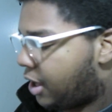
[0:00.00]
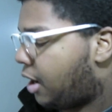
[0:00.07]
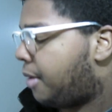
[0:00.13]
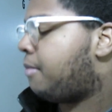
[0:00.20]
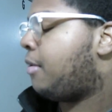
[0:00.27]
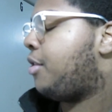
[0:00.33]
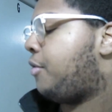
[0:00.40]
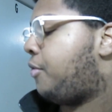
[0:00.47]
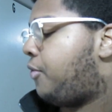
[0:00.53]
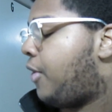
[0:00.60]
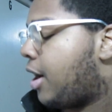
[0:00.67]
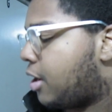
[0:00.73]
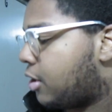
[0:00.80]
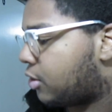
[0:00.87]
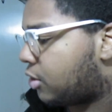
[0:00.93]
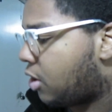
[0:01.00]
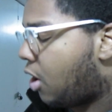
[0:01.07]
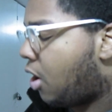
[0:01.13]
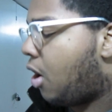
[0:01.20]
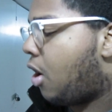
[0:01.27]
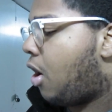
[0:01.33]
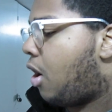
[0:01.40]
Y'all motherfuckers
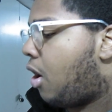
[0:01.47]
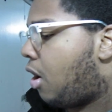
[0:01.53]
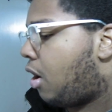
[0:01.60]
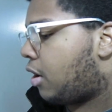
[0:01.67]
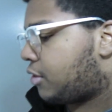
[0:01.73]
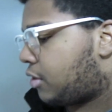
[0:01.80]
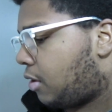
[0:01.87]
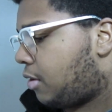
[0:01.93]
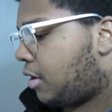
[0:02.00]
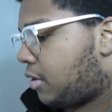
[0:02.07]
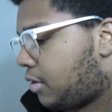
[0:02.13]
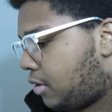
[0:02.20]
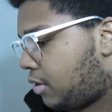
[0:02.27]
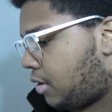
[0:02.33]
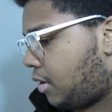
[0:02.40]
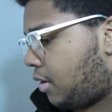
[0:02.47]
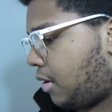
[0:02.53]
are so dense.